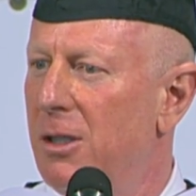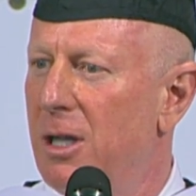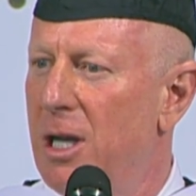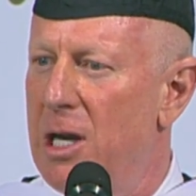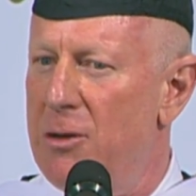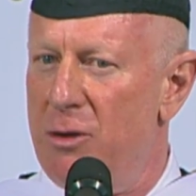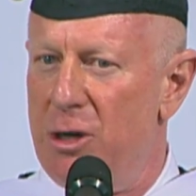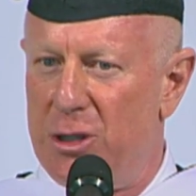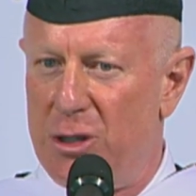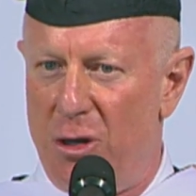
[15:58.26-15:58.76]

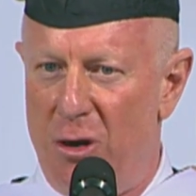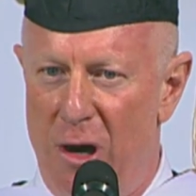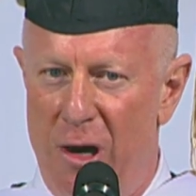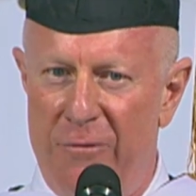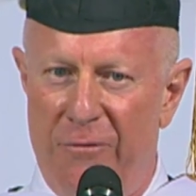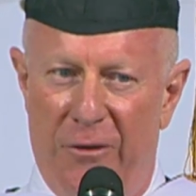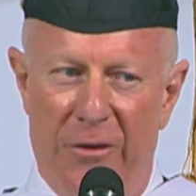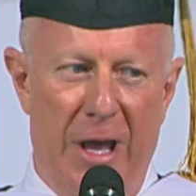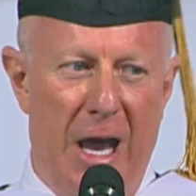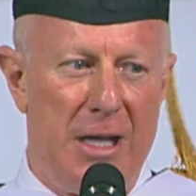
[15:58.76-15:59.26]
In
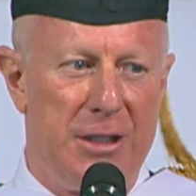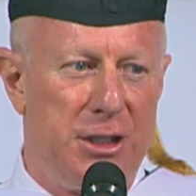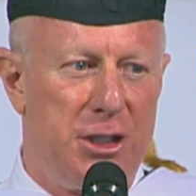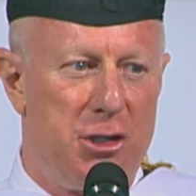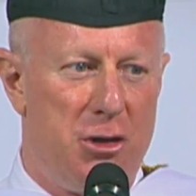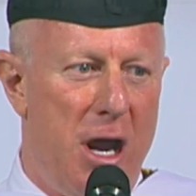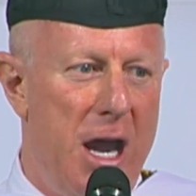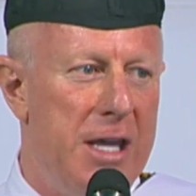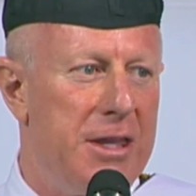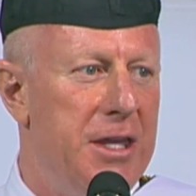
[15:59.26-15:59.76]
return for that
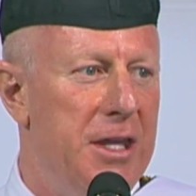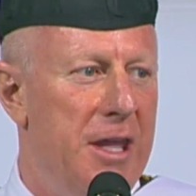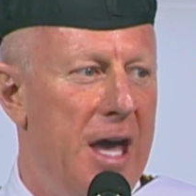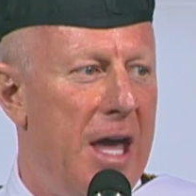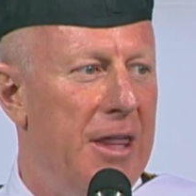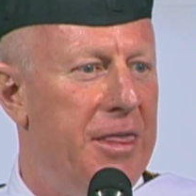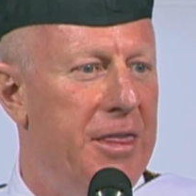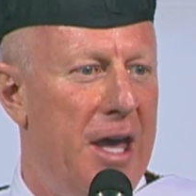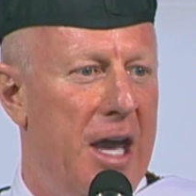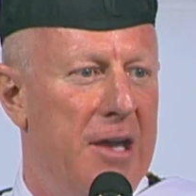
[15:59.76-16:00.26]
strength and
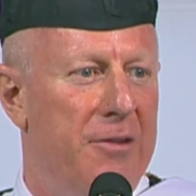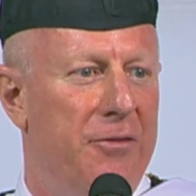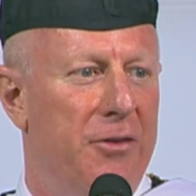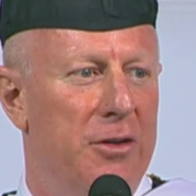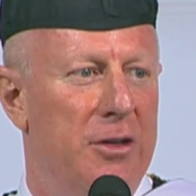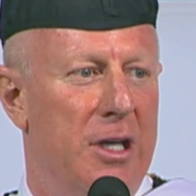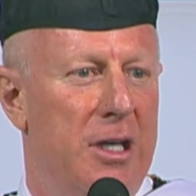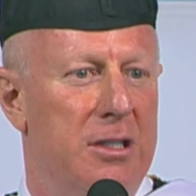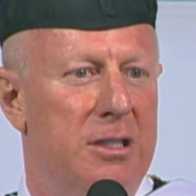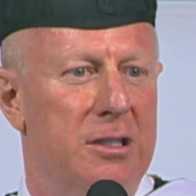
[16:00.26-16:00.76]
that
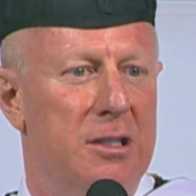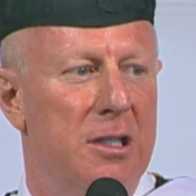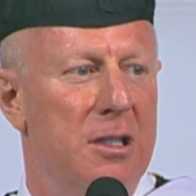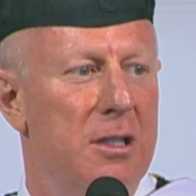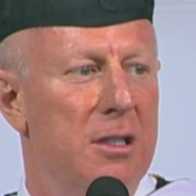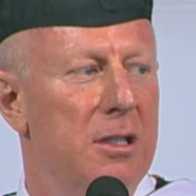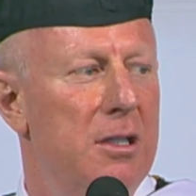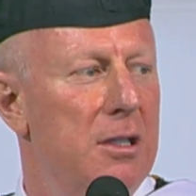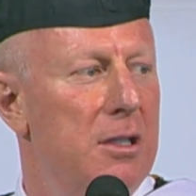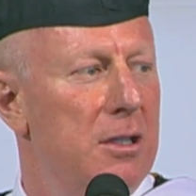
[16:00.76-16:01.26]
thankfulness,
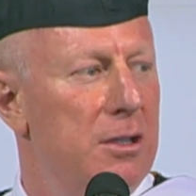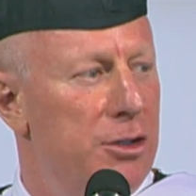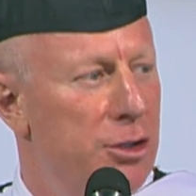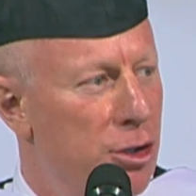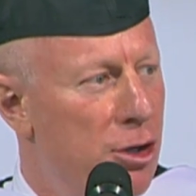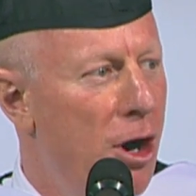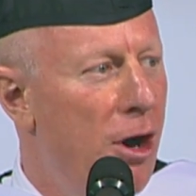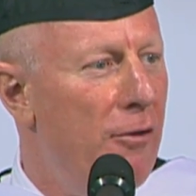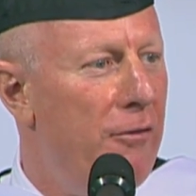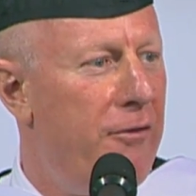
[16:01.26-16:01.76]
you
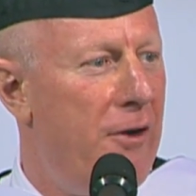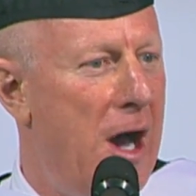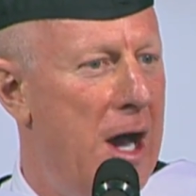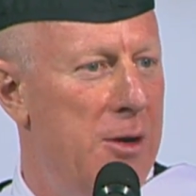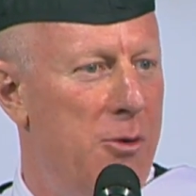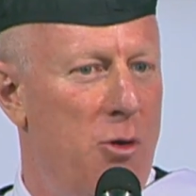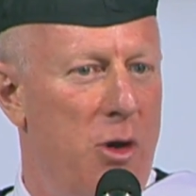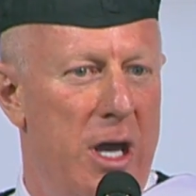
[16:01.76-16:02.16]
go find